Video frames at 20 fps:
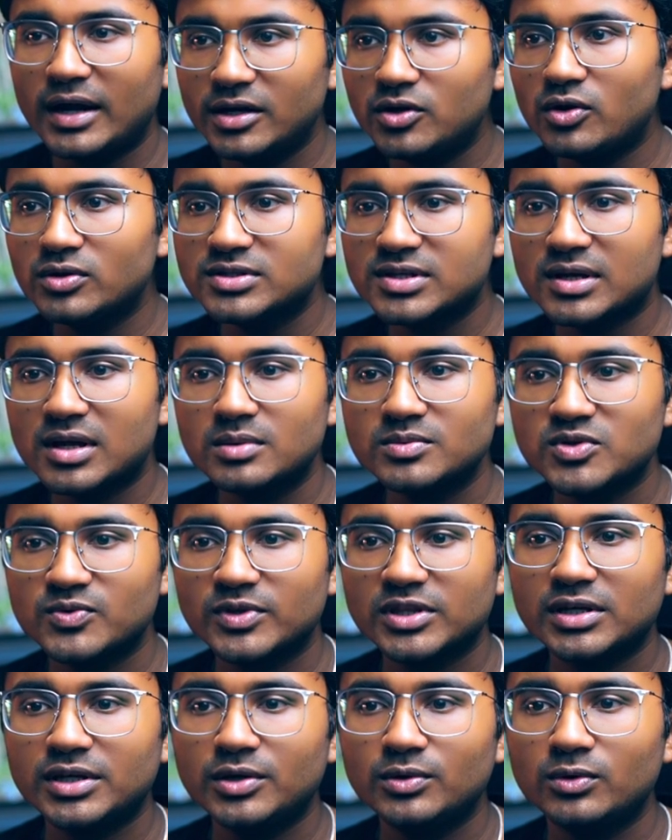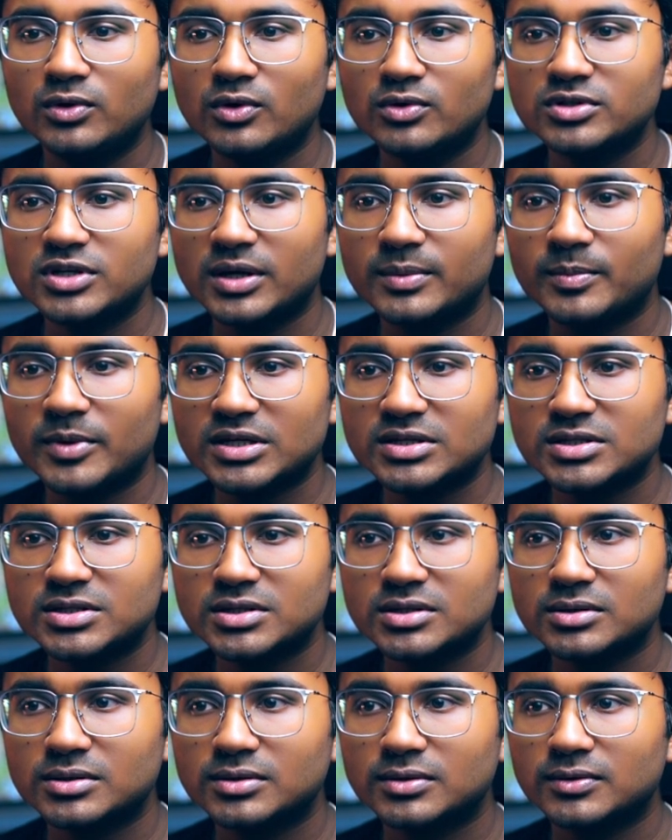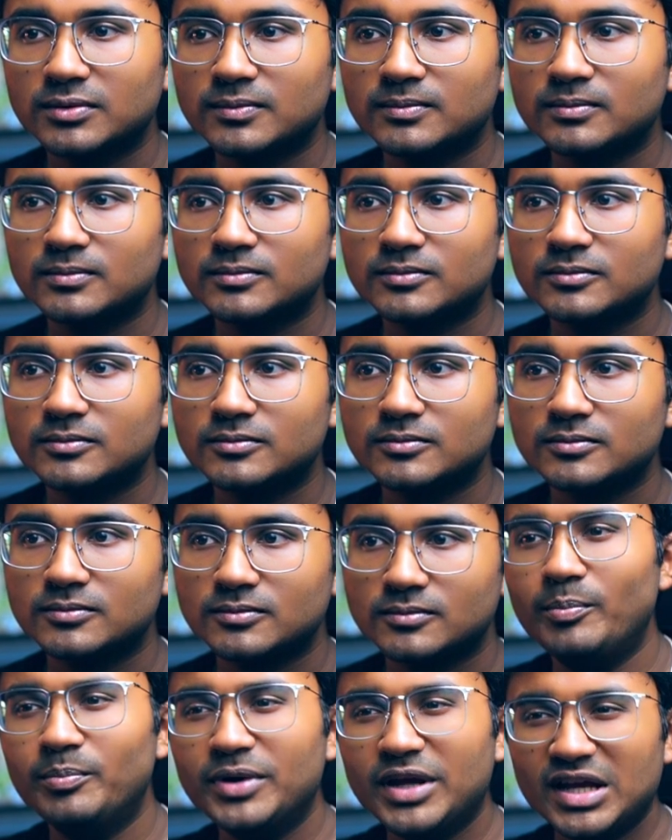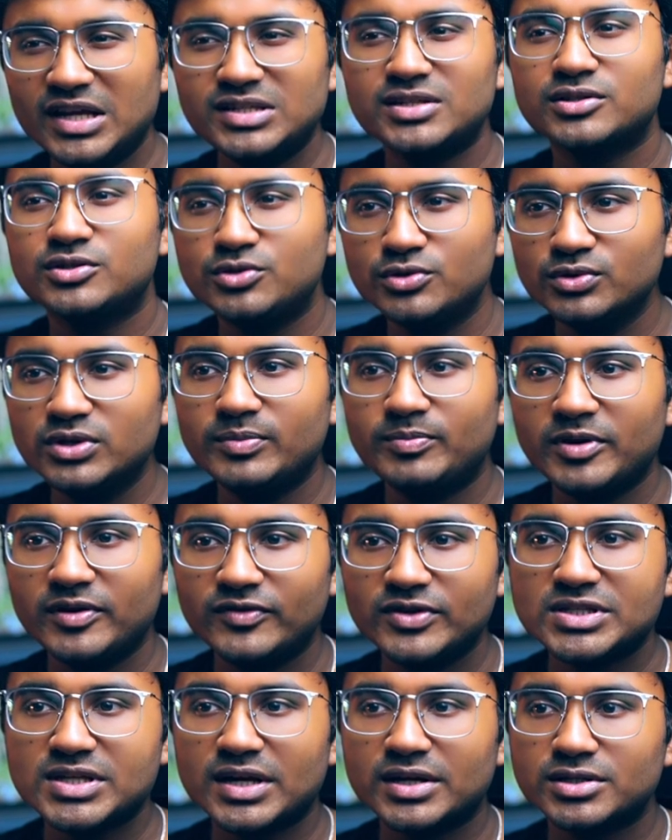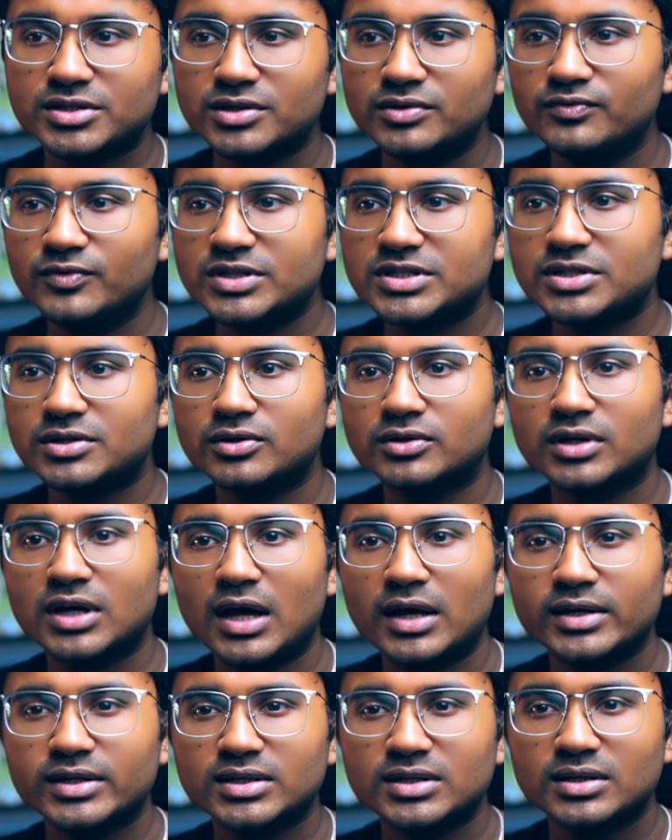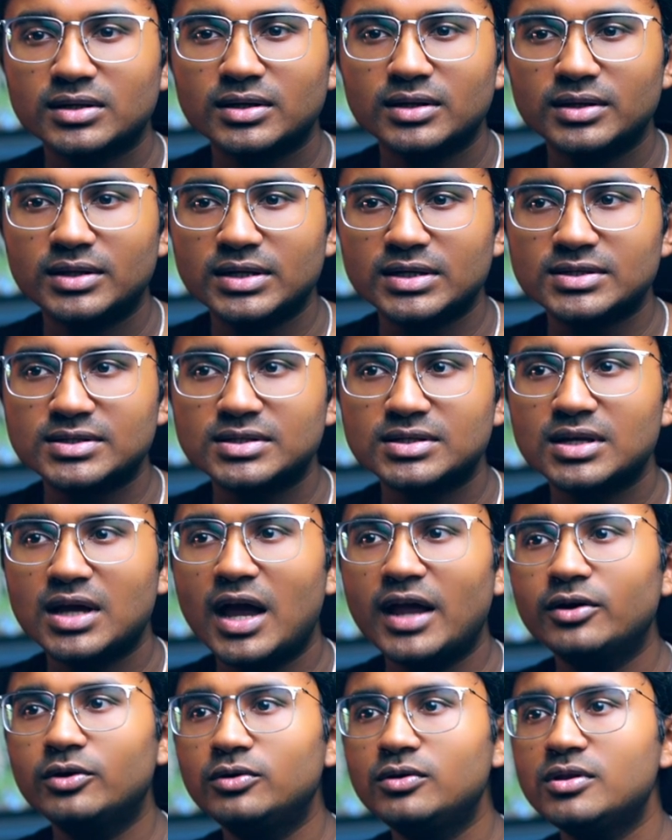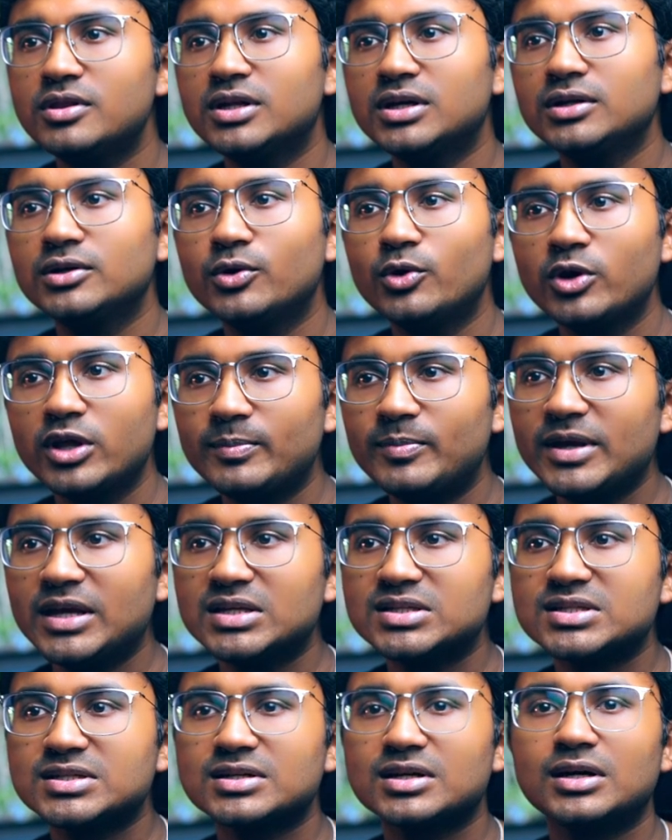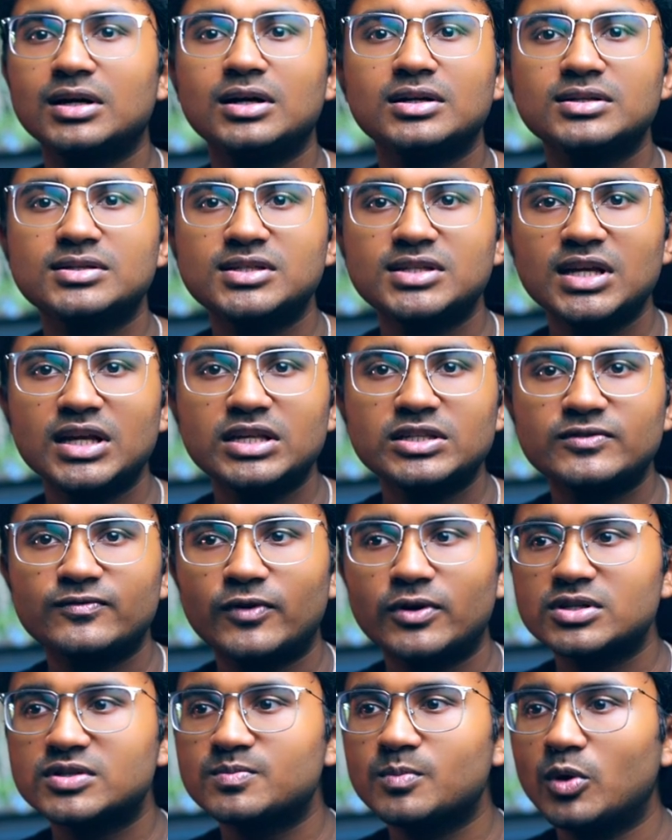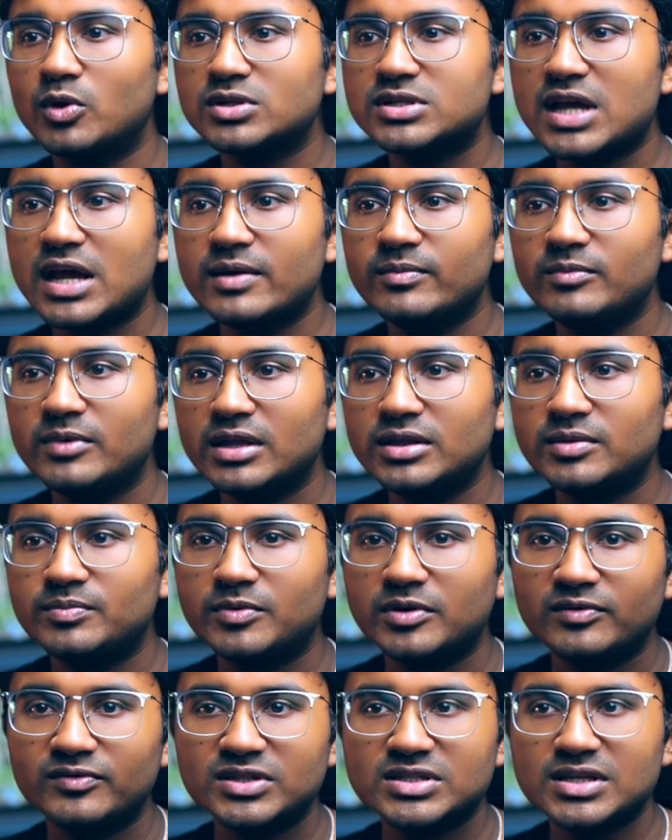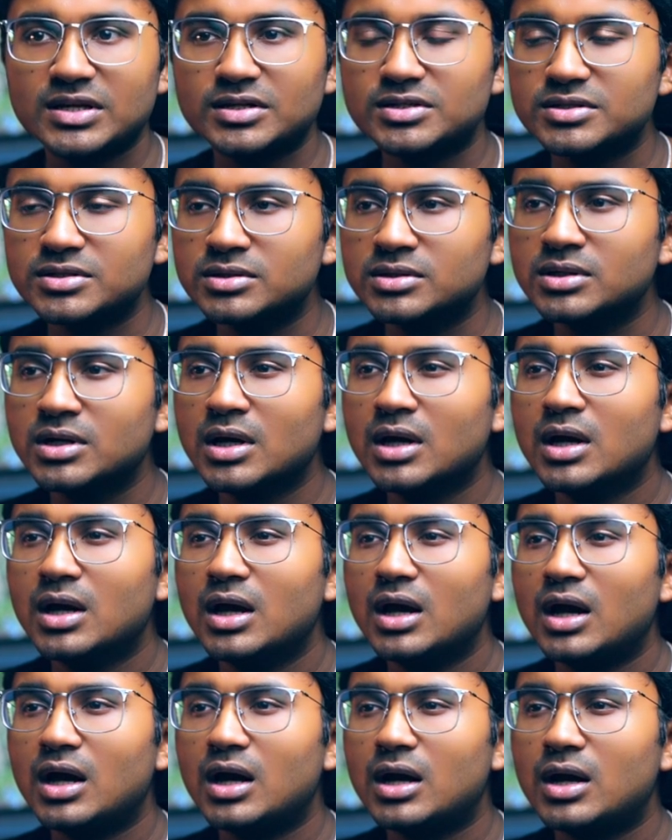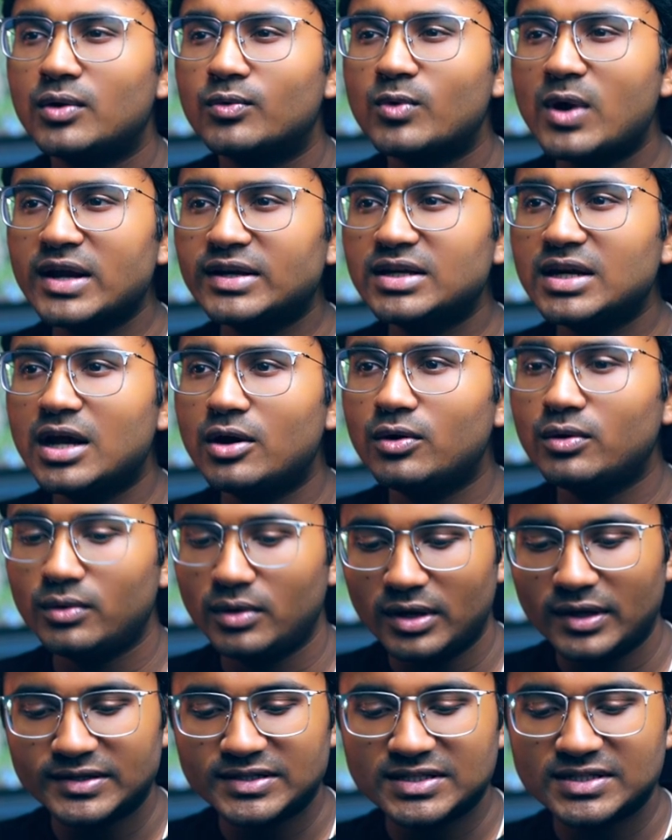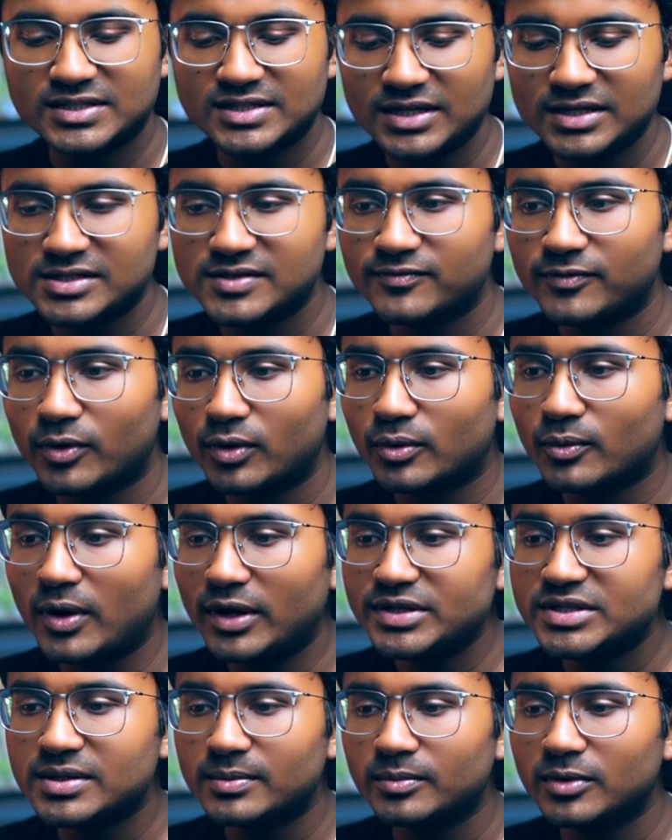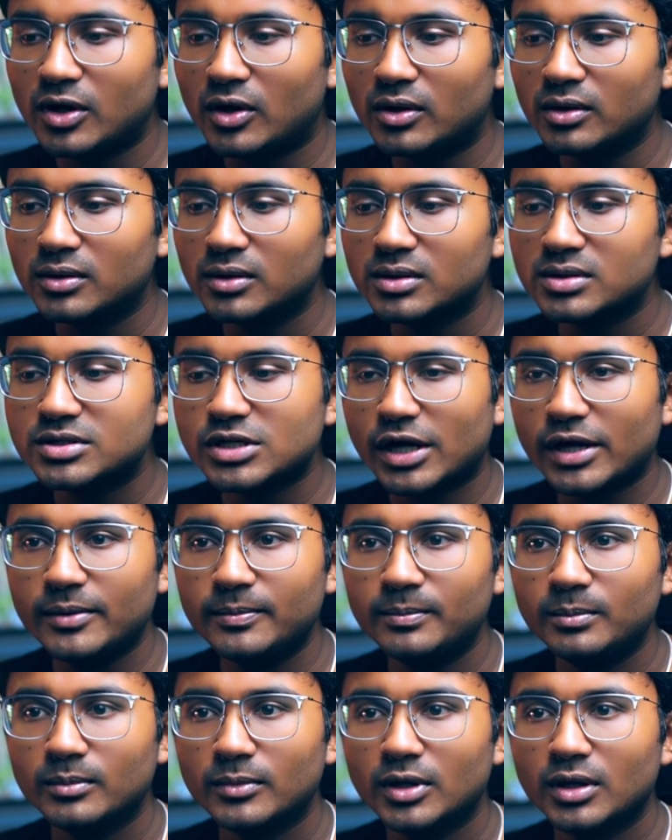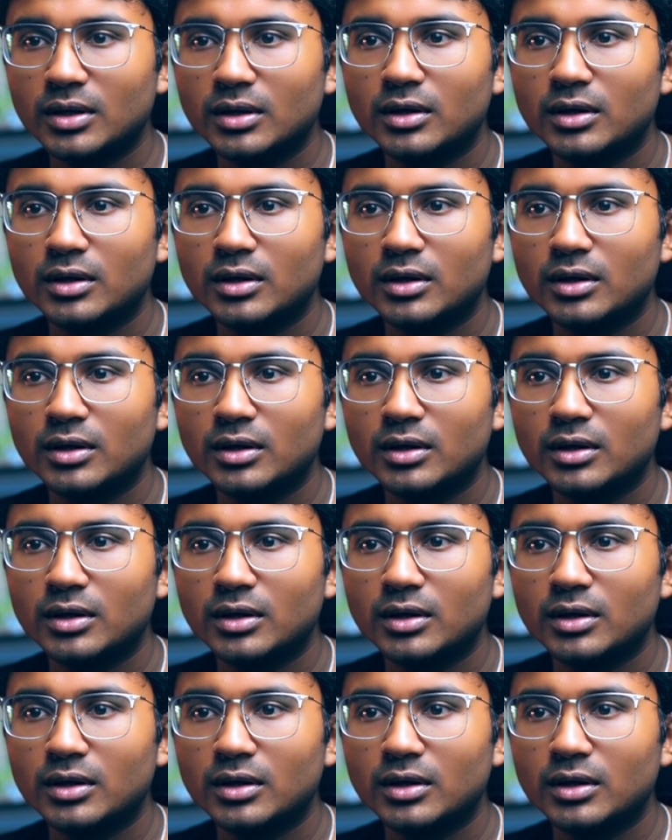And it also comes with a new loading page, compared to the previous edition, which looked like this. I know the loading page uh, stays for a small time in the previous edition. Uh, right now, it stays for quite some long time.